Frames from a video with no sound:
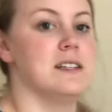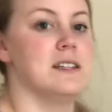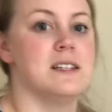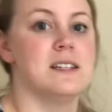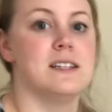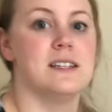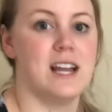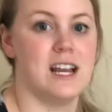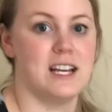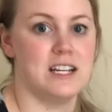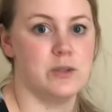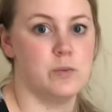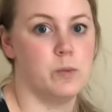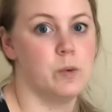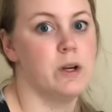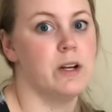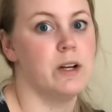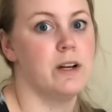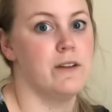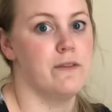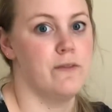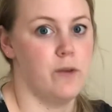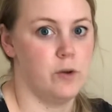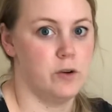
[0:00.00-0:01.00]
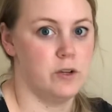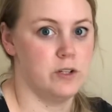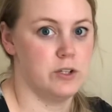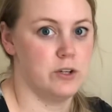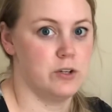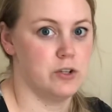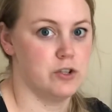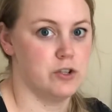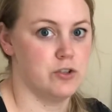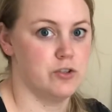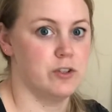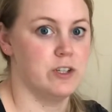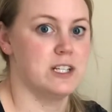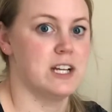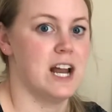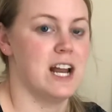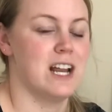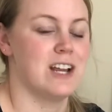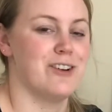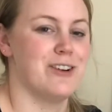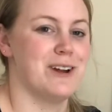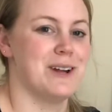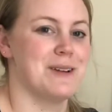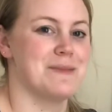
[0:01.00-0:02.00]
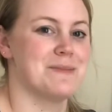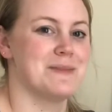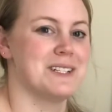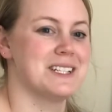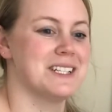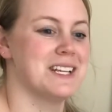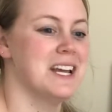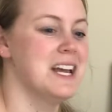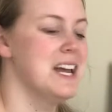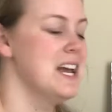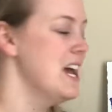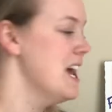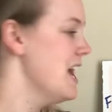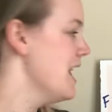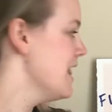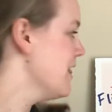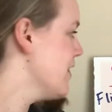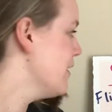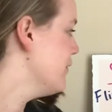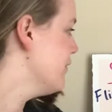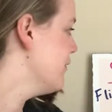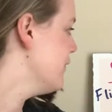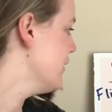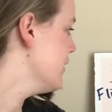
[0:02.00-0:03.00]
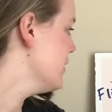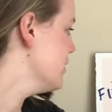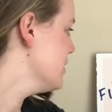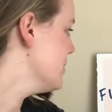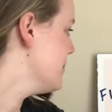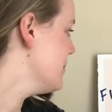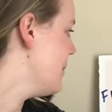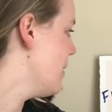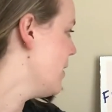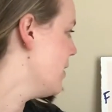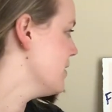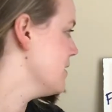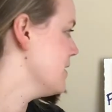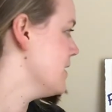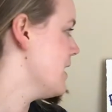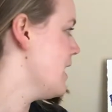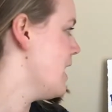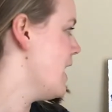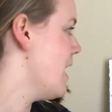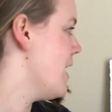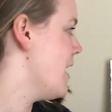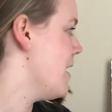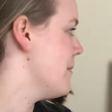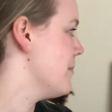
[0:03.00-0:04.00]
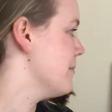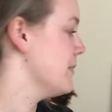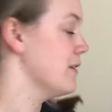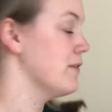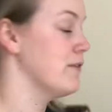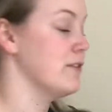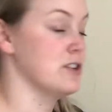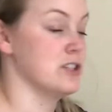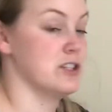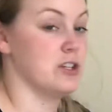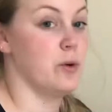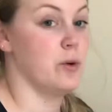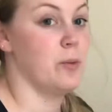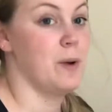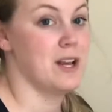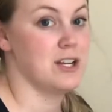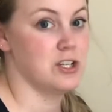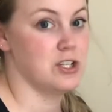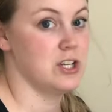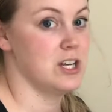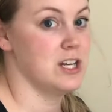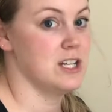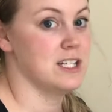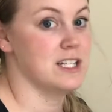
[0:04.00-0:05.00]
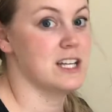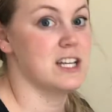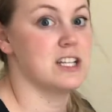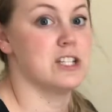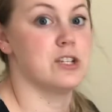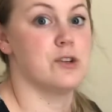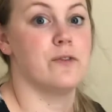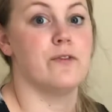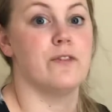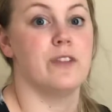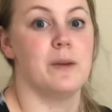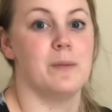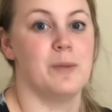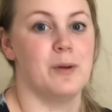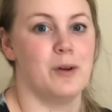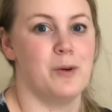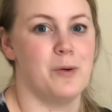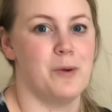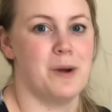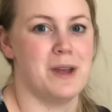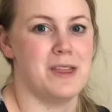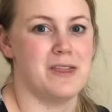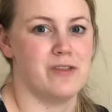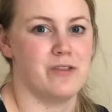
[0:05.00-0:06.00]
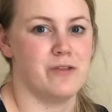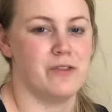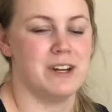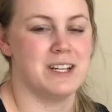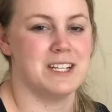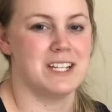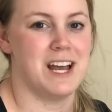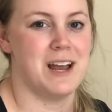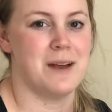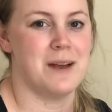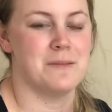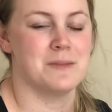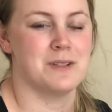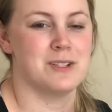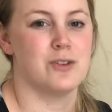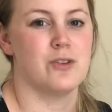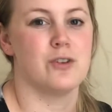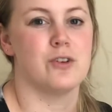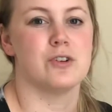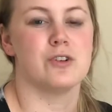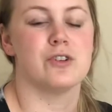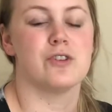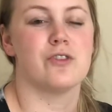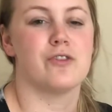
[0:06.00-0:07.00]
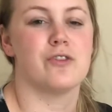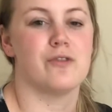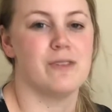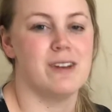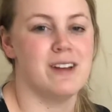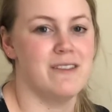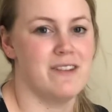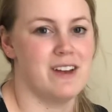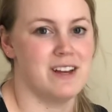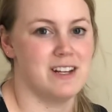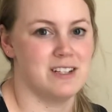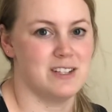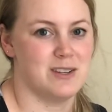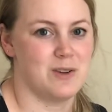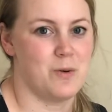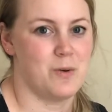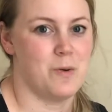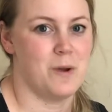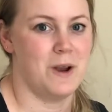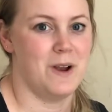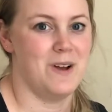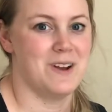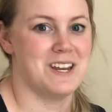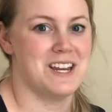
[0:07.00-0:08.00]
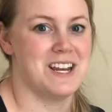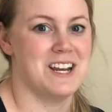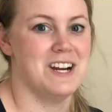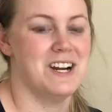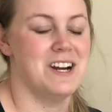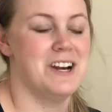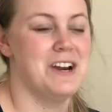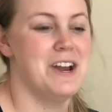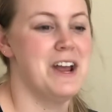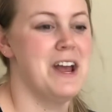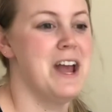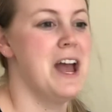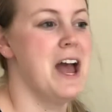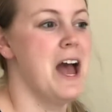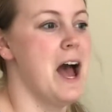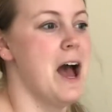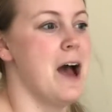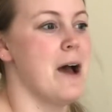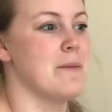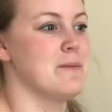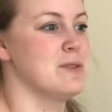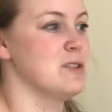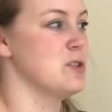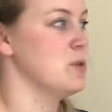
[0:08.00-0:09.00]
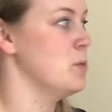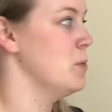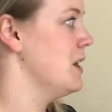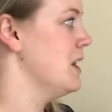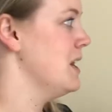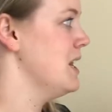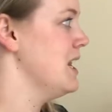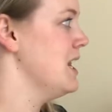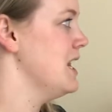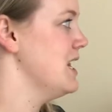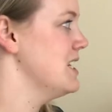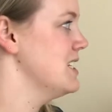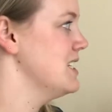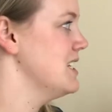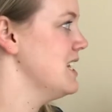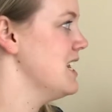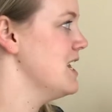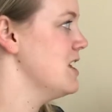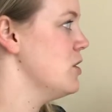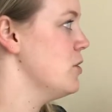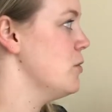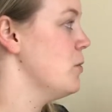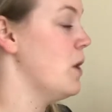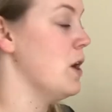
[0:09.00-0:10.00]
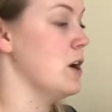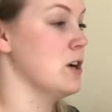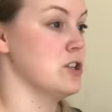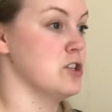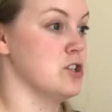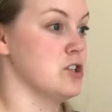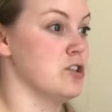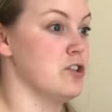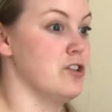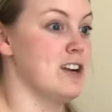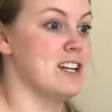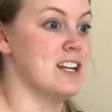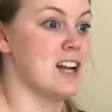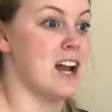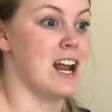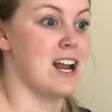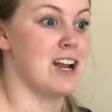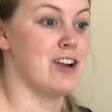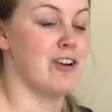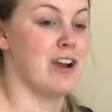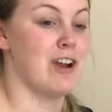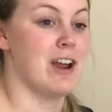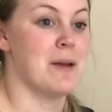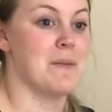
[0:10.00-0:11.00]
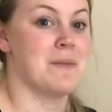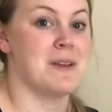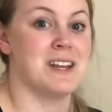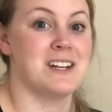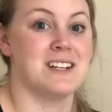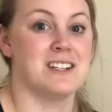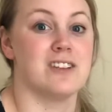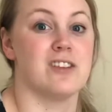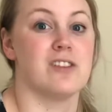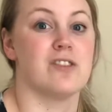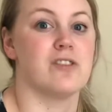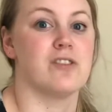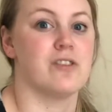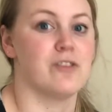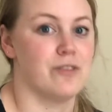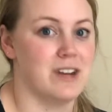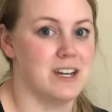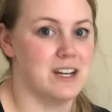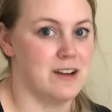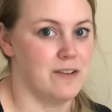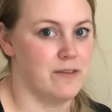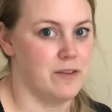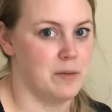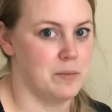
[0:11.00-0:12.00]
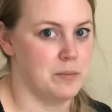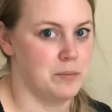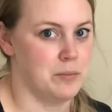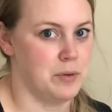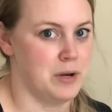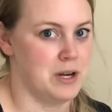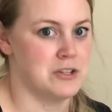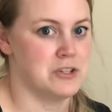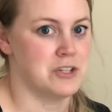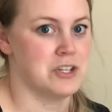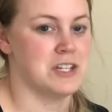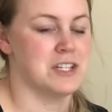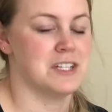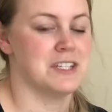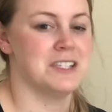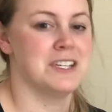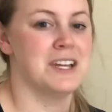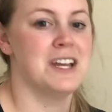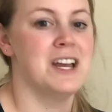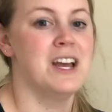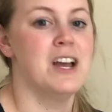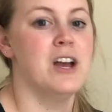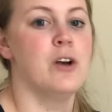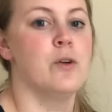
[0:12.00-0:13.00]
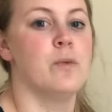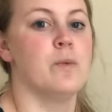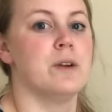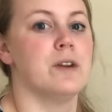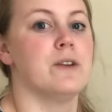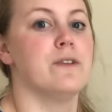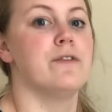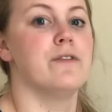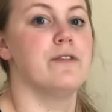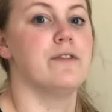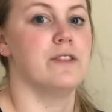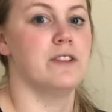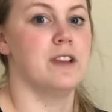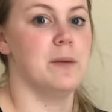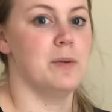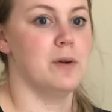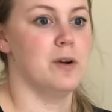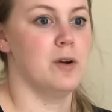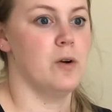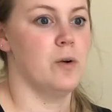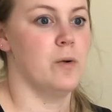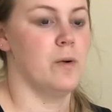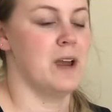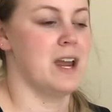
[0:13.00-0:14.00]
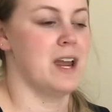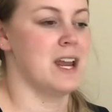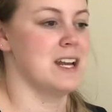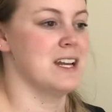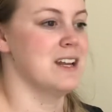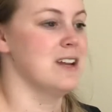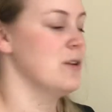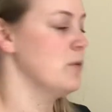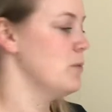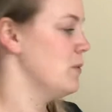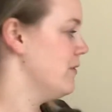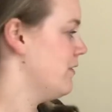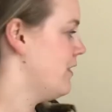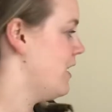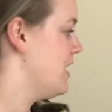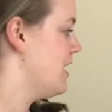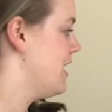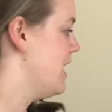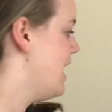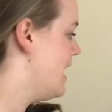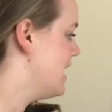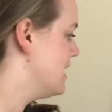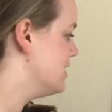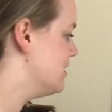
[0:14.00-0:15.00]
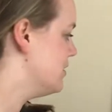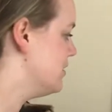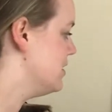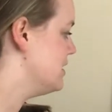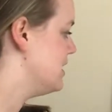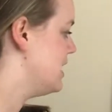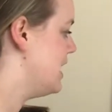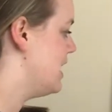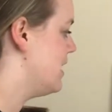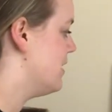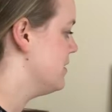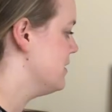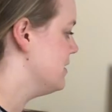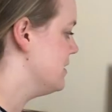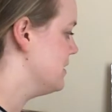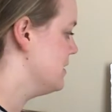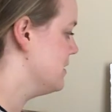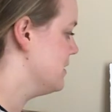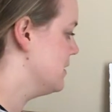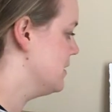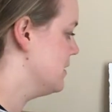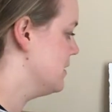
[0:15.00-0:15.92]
Next, we're going to focus on tree diagrams. The first part, the first question says you flip a coin 3 times. So there's 3 events going on here. So we're going to continue our tree diagram into 3 different branches. When you flip a coin, we've got a heads or tails,